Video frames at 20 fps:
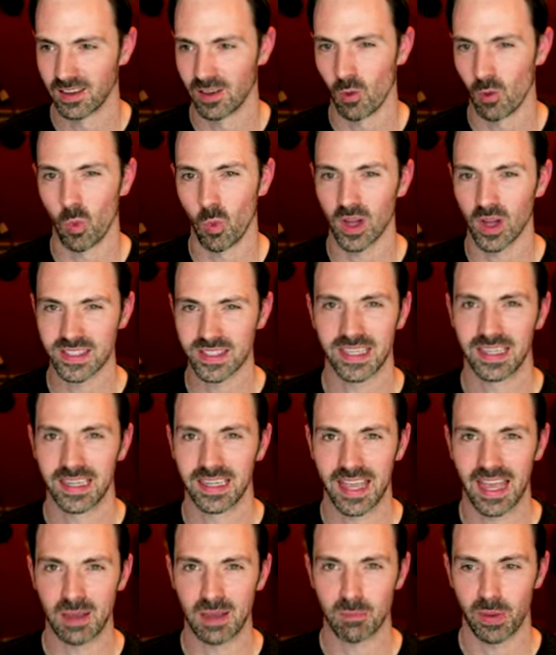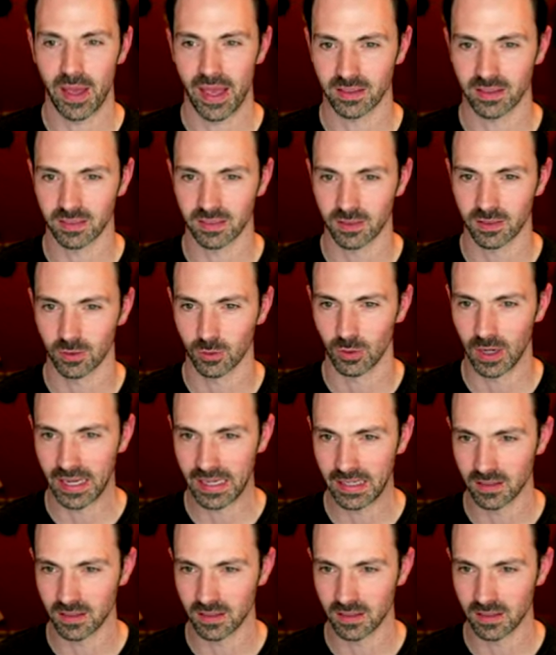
what's in Game Pass, right?